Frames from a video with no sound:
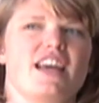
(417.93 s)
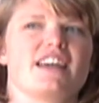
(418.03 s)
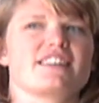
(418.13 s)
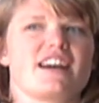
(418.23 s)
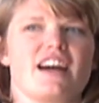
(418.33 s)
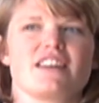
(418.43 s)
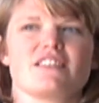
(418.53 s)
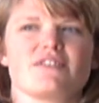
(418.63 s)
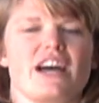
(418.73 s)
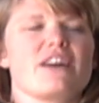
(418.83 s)
And kind
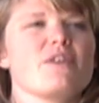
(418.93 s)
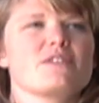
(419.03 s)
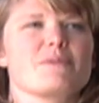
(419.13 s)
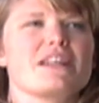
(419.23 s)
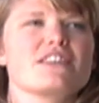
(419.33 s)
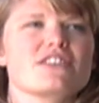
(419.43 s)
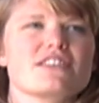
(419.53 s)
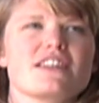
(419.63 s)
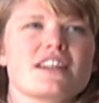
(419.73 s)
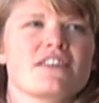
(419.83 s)
of, I'd always been
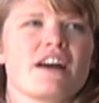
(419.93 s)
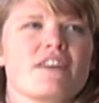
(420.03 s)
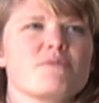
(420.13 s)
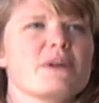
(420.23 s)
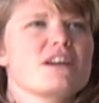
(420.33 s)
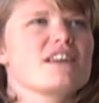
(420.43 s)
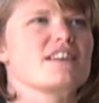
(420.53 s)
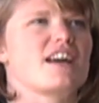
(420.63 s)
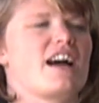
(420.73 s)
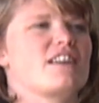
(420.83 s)
interested in craft beer
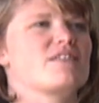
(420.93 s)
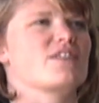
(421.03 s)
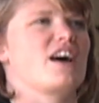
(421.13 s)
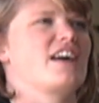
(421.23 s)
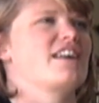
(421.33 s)
and kind of got,